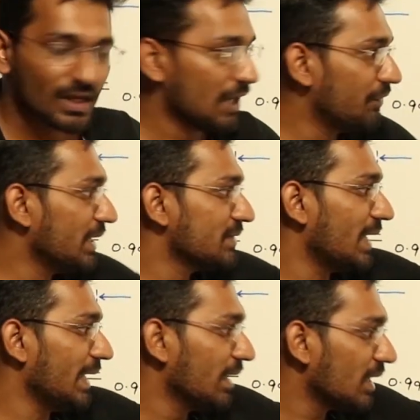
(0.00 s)
If it is
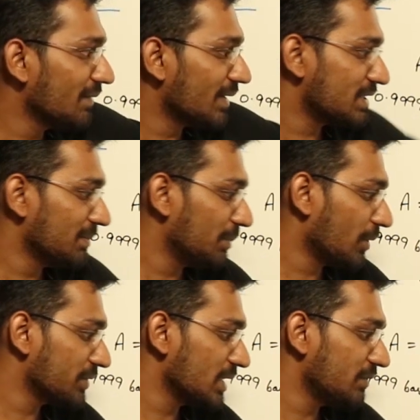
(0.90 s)
a irreversible
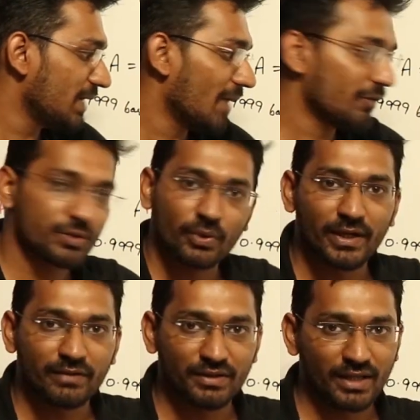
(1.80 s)
process, we have to show
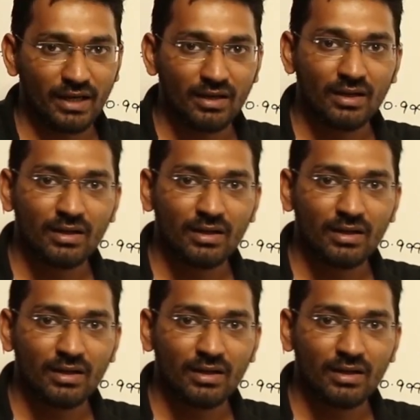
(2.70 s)
it with a